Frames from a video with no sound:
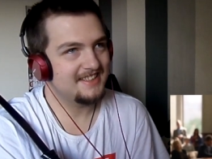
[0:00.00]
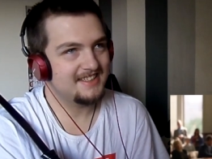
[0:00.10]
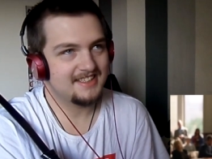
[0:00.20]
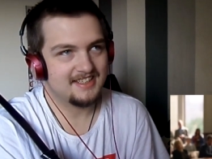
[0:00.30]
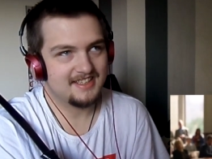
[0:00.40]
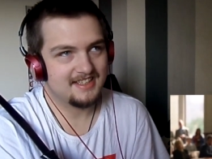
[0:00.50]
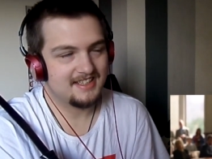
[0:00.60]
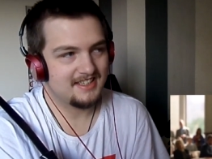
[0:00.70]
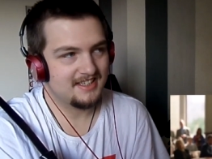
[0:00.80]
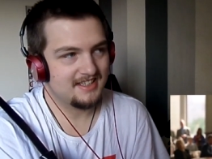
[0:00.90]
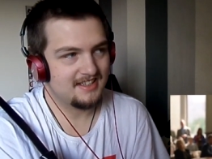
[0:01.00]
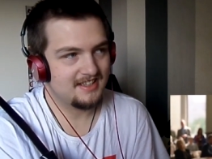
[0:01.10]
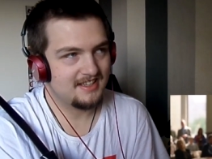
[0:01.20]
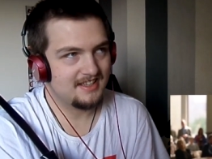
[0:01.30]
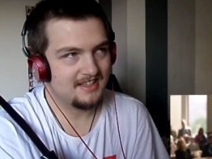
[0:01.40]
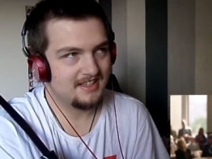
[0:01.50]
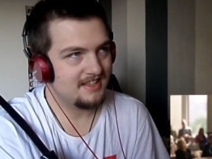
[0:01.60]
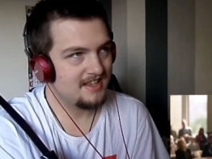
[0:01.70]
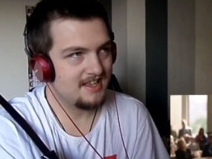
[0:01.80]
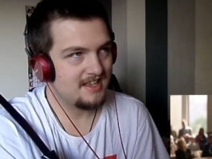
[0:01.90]
people and resources at
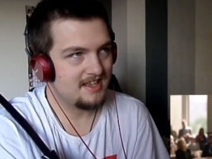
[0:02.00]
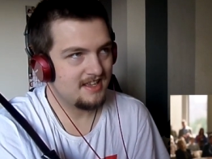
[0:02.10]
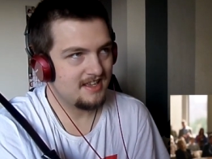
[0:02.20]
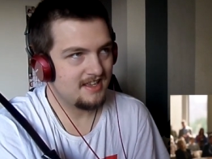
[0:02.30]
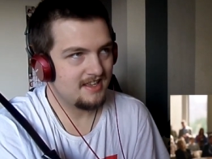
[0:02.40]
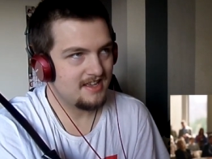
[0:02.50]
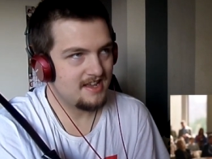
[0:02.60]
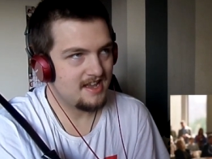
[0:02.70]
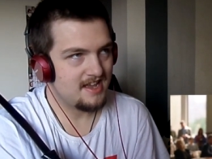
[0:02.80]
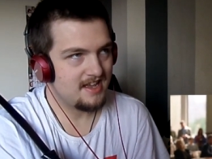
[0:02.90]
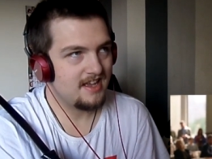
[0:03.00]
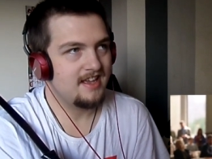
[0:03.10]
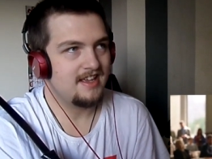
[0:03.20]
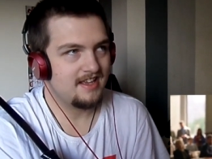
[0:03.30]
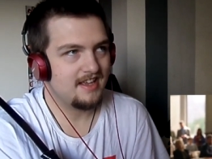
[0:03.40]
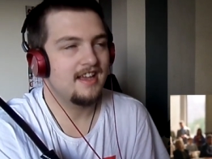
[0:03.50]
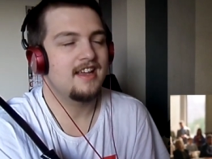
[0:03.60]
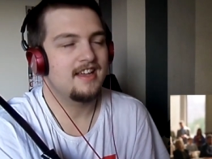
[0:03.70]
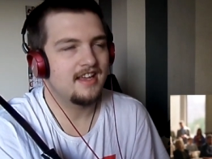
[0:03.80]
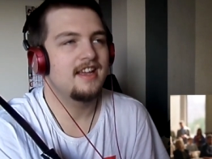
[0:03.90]
his disposal to do
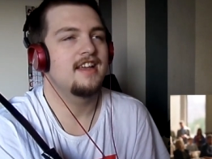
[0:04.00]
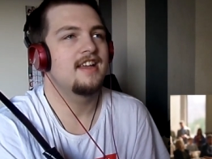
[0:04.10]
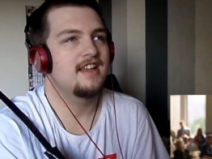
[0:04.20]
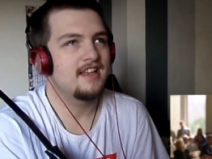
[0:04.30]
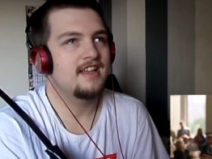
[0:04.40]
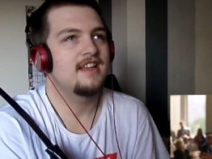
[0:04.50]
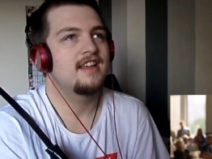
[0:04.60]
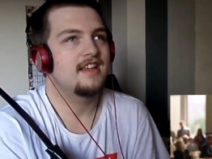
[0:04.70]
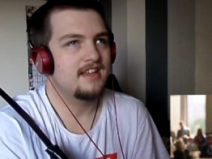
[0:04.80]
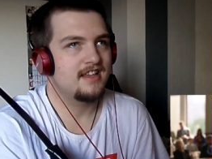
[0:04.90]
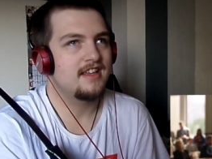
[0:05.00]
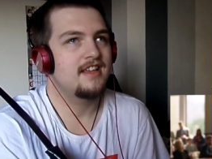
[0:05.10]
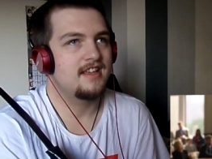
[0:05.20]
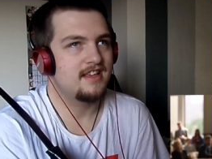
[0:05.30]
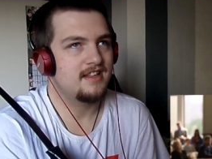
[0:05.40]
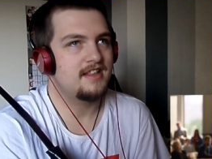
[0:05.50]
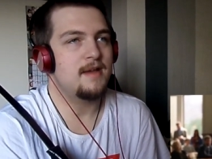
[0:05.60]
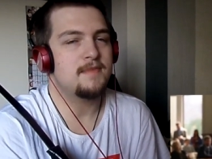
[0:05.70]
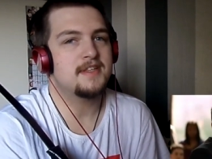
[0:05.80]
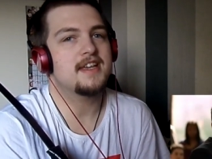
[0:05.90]
whatever it takes to keep his secrets.
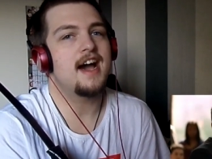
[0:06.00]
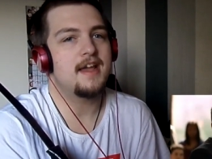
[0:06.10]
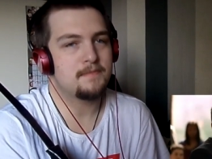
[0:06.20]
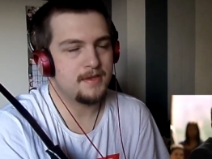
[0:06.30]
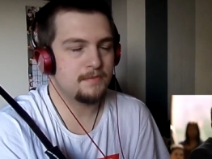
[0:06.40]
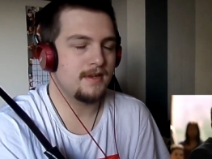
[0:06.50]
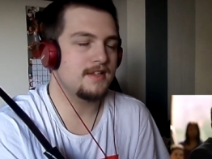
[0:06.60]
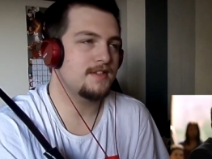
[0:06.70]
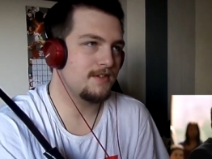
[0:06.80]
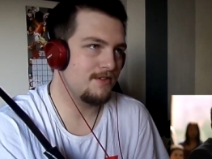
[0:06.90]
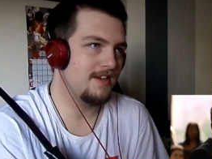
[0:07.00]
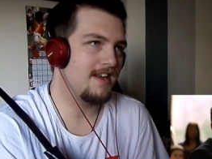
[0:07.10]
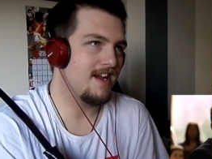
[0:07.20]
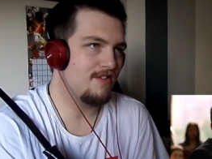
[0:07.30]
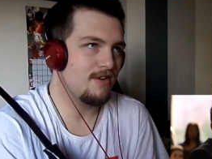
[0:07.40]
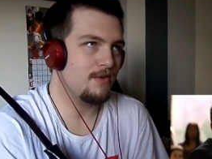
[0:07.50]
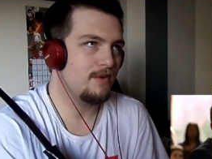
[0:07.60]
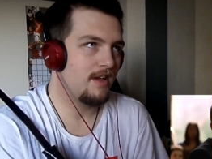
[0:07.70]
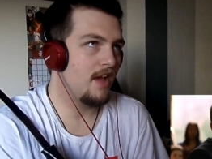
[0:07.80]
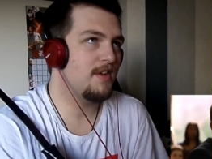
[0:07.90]
That means hire people as the Green Arrow.
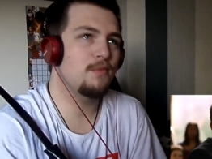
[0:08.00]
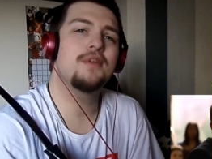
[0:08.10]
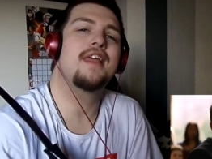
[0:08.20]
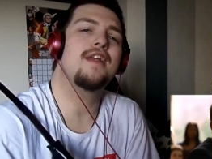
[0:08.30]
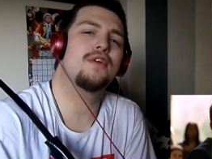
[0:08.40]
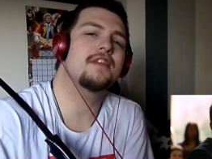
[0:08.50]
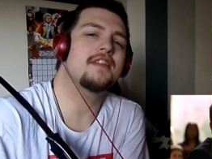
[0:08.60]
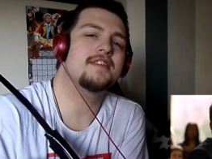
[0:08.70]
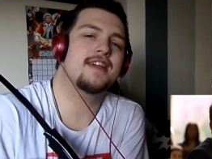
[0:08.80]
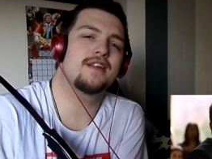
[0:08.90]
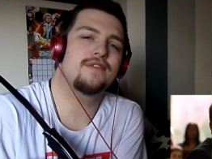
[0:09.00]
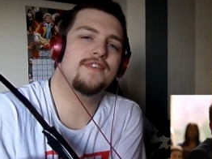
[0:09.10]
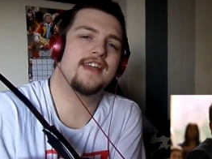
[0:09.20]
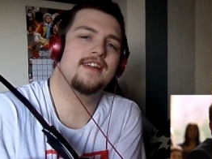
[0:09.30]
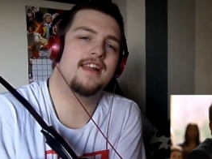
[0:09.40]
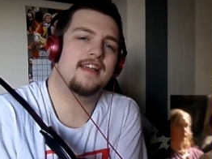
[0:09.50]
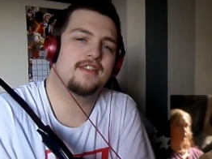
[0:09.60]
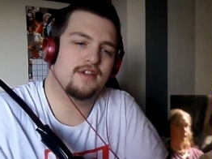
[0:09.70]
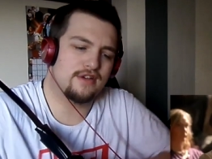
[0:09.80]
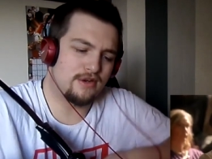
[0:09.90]
I mean, would they look at the Diggle thing, like
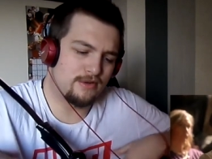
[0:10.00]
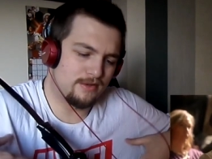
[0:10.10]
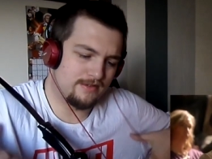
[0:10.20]
the whole